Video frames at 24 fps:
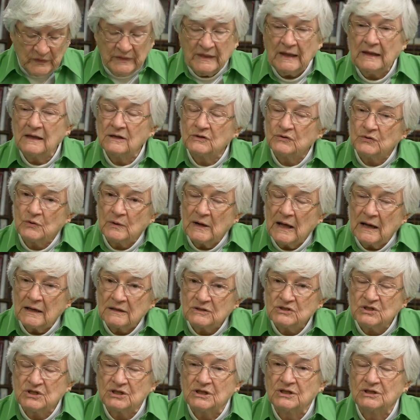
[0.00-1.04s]
the
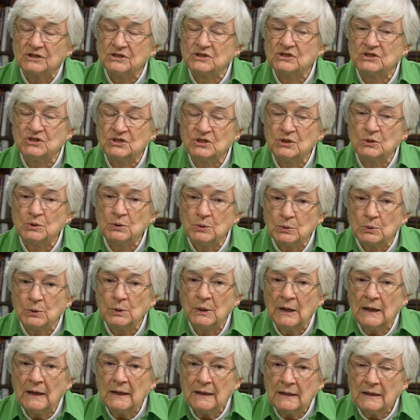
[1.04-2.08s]
introduction
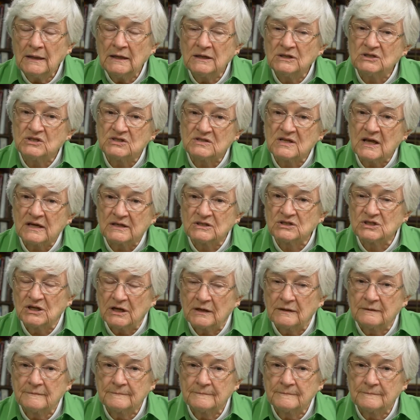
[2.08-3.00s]
to each section.